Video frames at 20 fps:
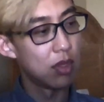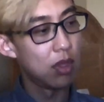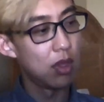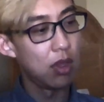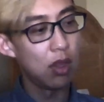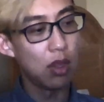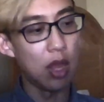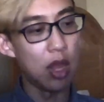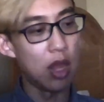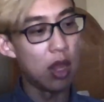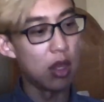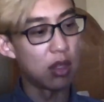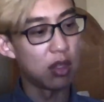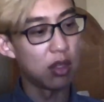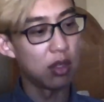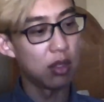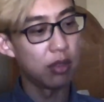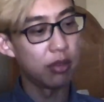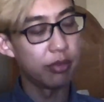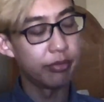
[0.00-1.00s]

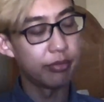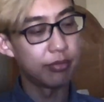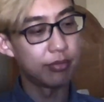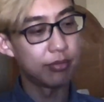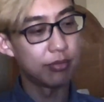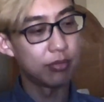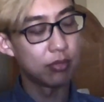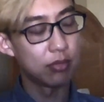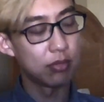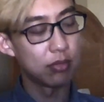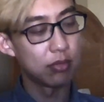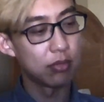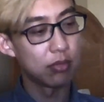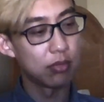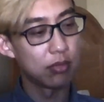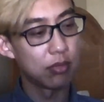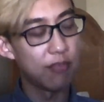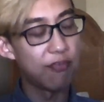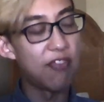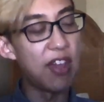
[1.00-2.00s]
like
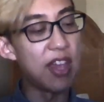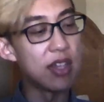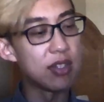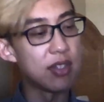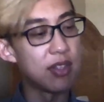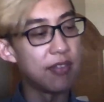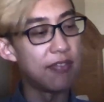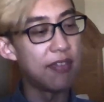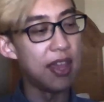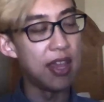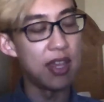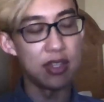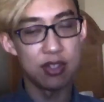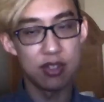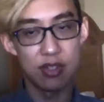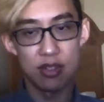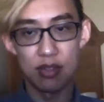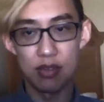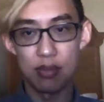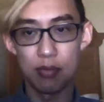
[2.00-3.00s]
face to
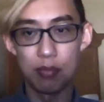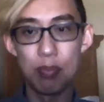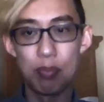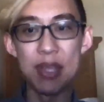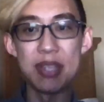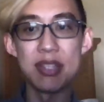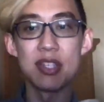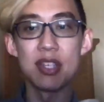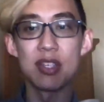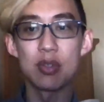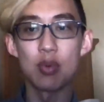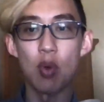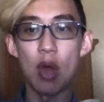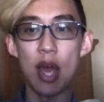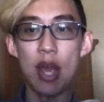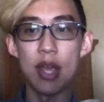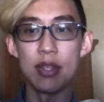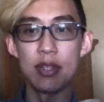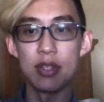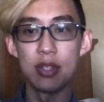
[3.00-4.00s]
face, business
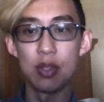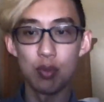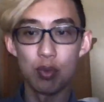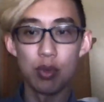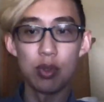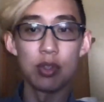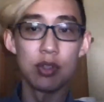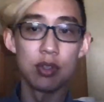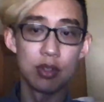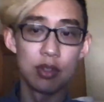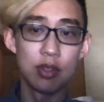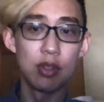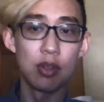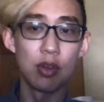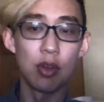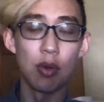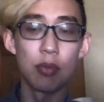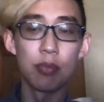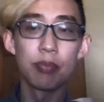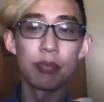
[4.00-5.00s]
wise, you would,
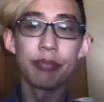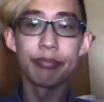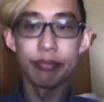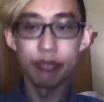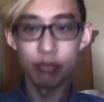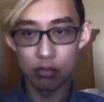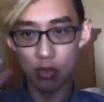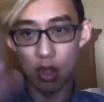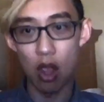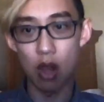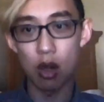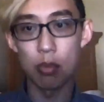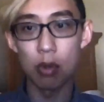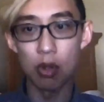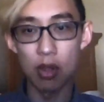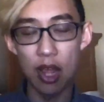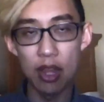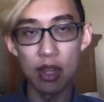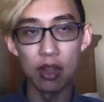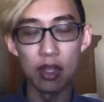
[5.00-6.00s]
talk
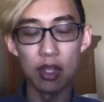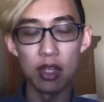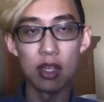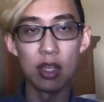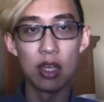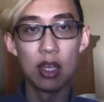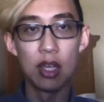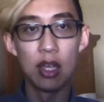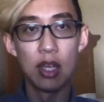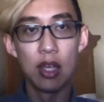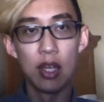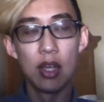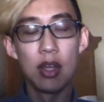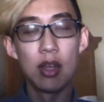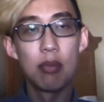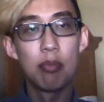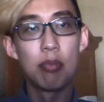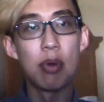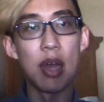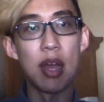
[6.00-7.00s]
politely.
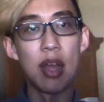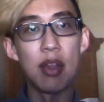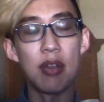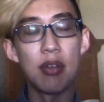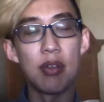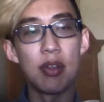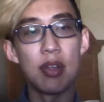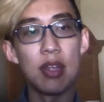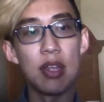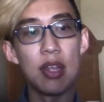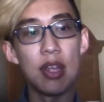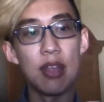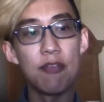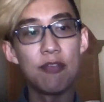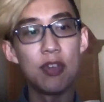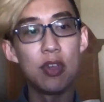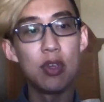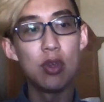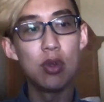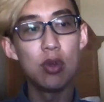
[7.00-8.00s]
But
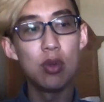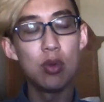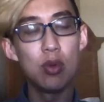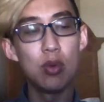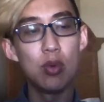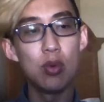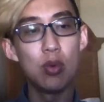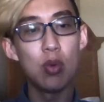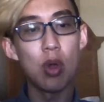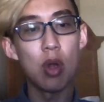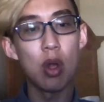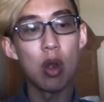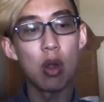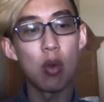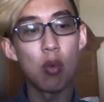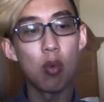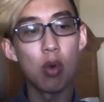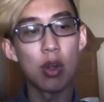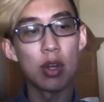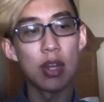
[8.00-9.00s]
if you are
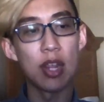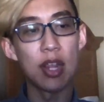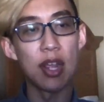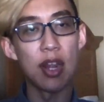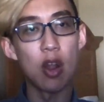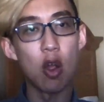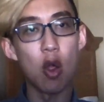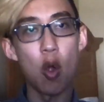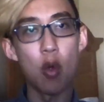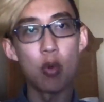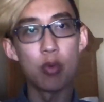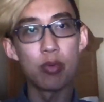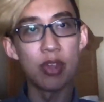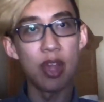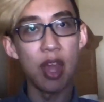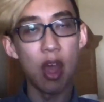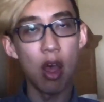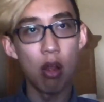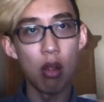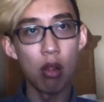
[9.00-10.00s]
working at a
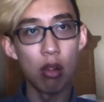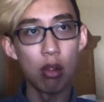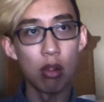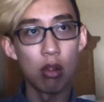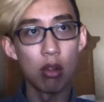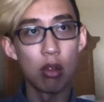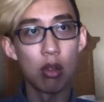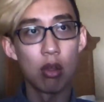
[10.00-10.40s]
hotel,